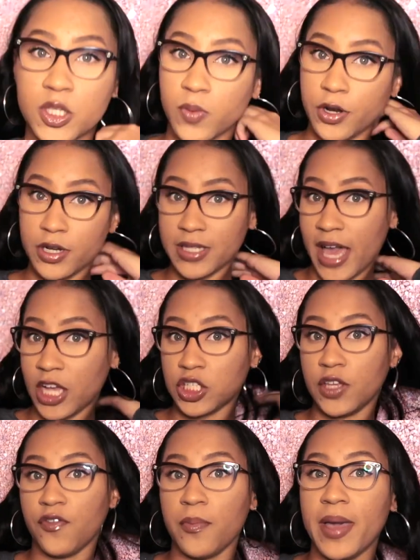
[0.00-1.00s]
this sweater is
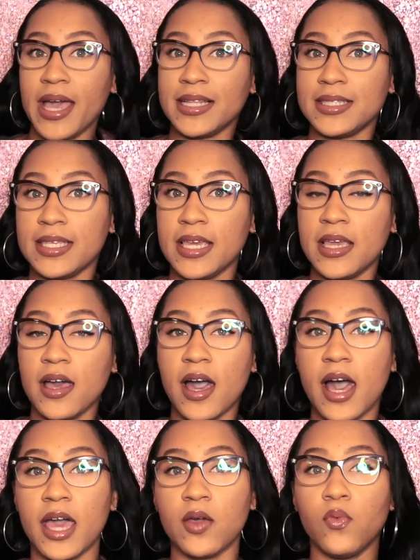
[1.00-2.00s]
actually from Etsy.
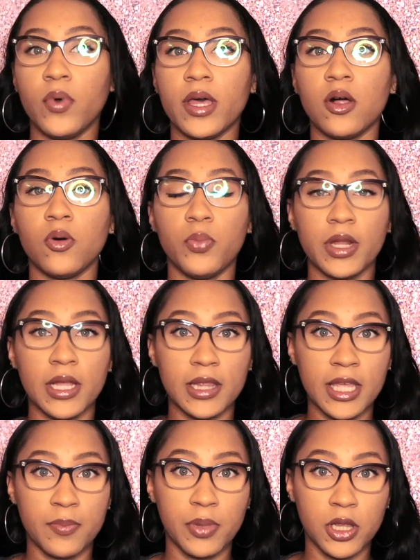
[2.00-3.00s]
I will put a
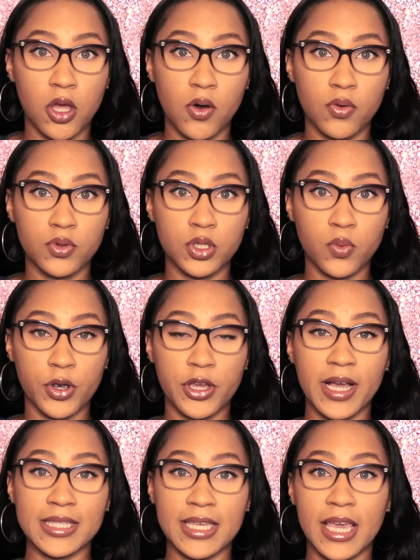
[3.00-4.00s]
link below to where
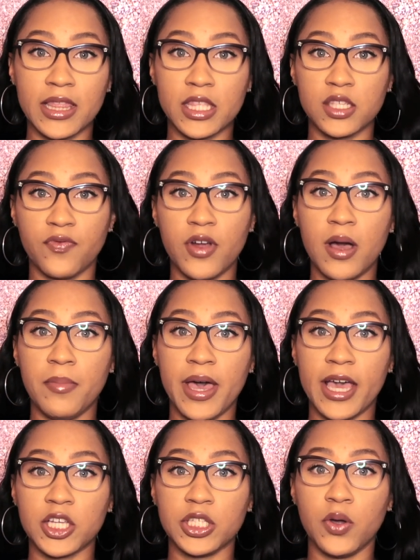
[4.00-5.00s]
you guys can get this from.
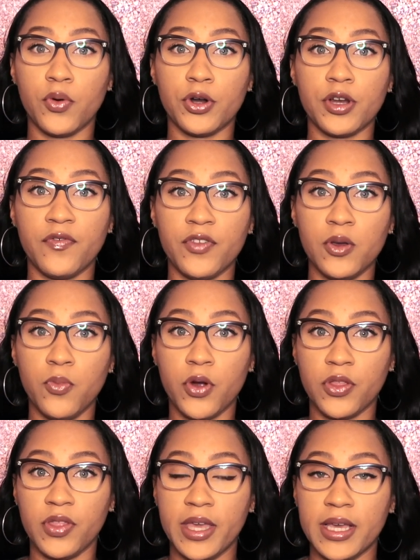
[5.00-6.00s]
I actually ordered a few
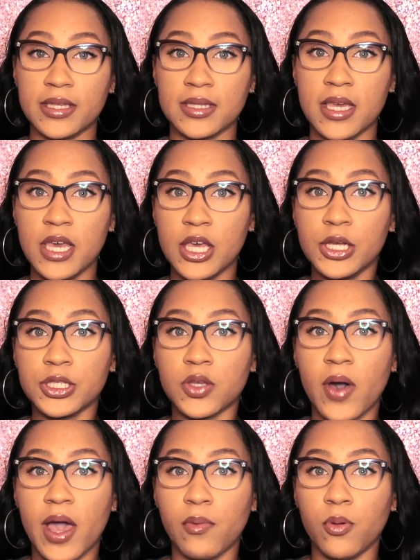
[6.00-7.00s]
more things,
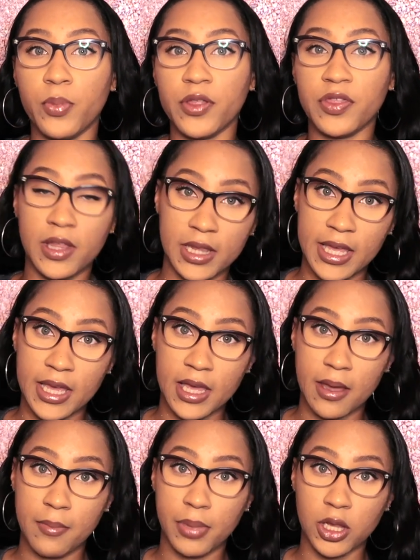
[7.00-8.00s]
so I will put the link
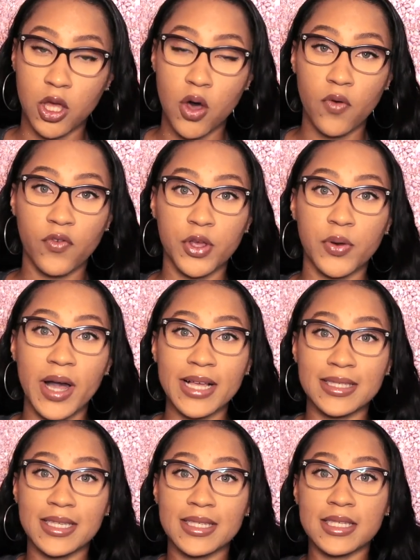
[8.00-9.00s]
below for you
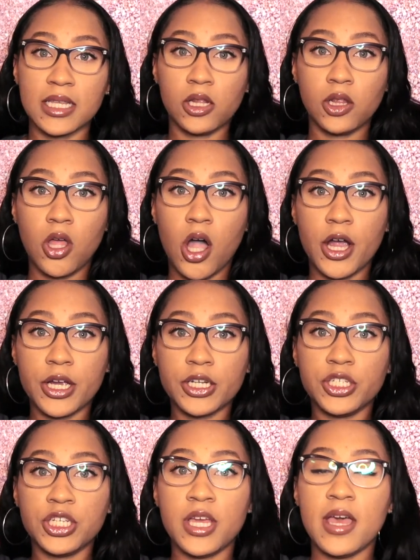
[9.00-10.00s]
guys. This is a
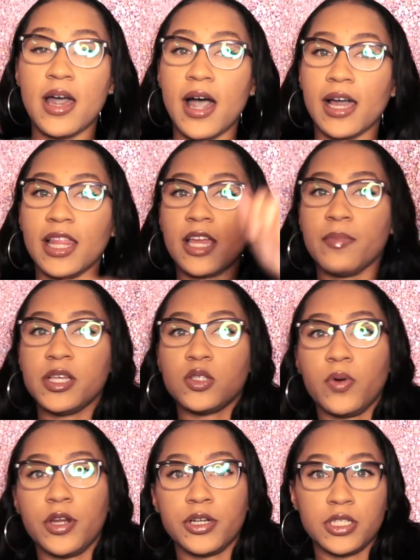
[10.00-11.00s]
large. I like my
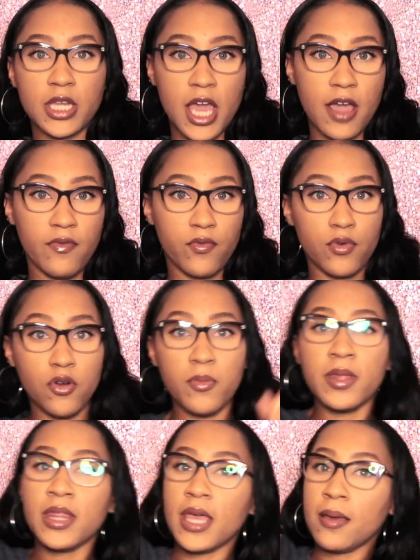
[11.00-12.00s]
sweaters to have room
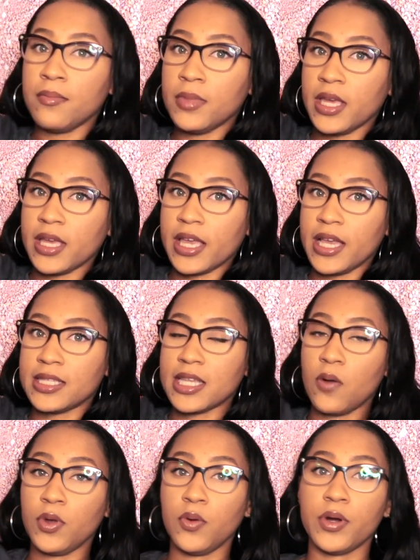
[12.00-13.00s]
in them in case
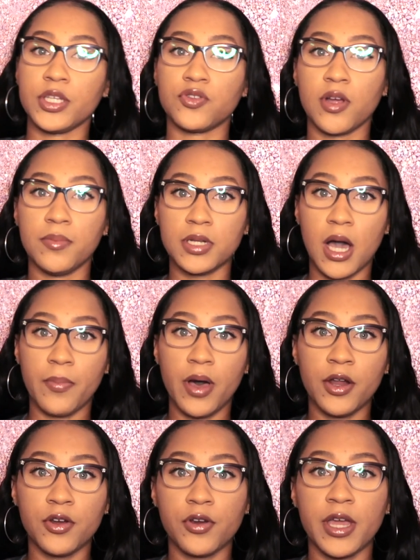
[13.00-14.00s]
I want to wear a scrub top
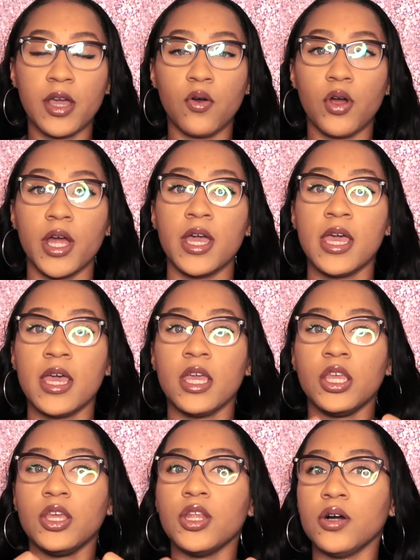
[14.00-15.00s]
under it or,
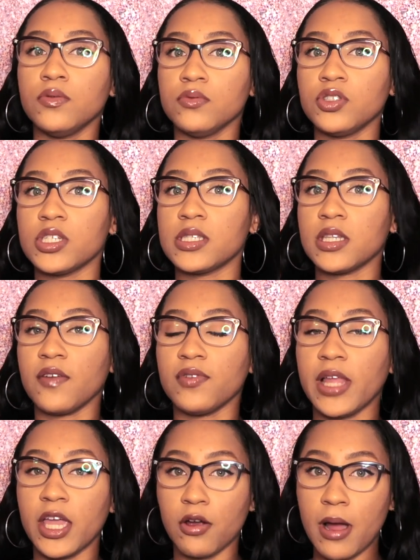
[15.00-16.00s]
you know, just
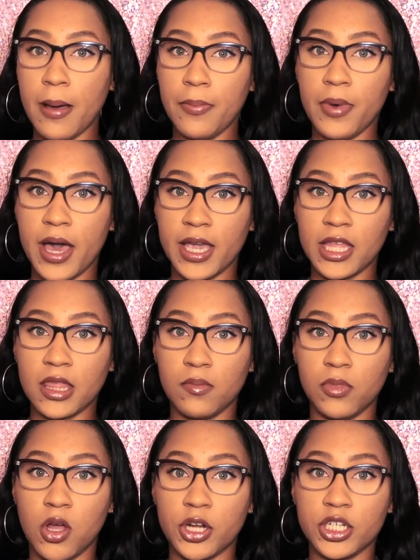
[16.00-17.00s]
layer up. I get
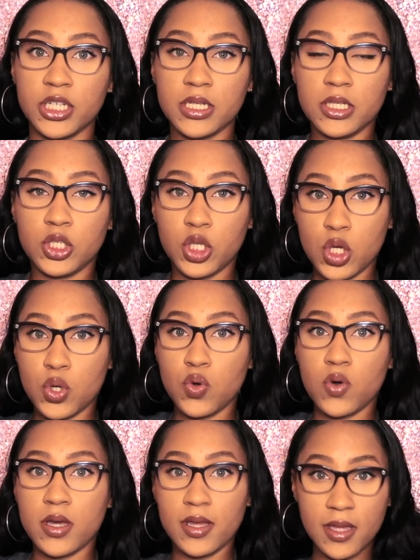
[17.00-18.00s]
them larges,
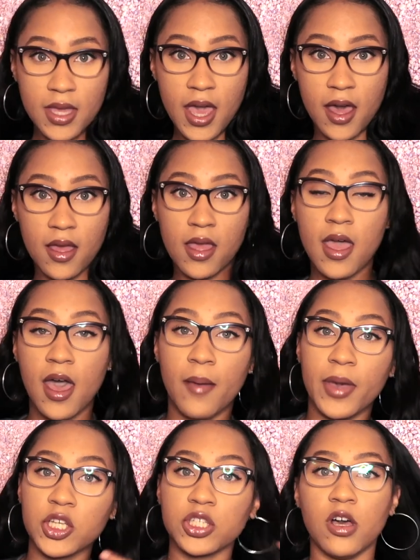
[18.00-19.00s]
so yeah.
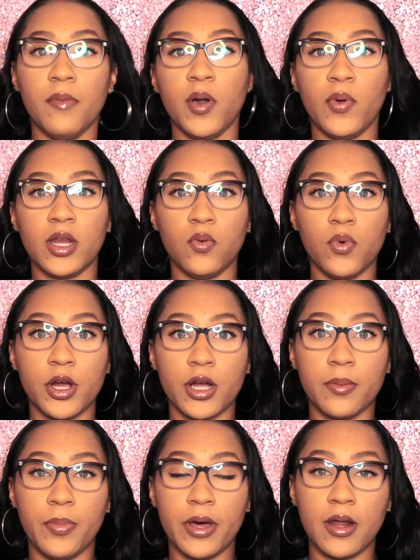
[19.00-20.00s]
I'm actually on my way to
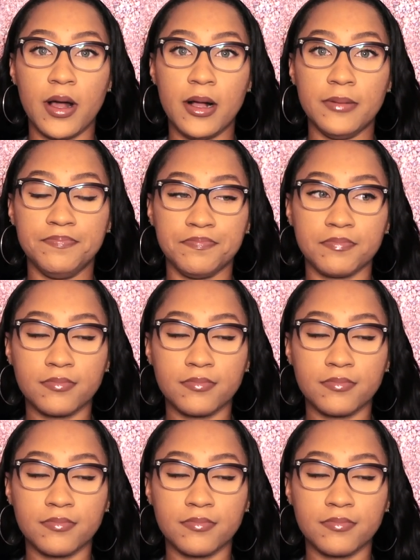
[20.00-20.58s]
work, but um,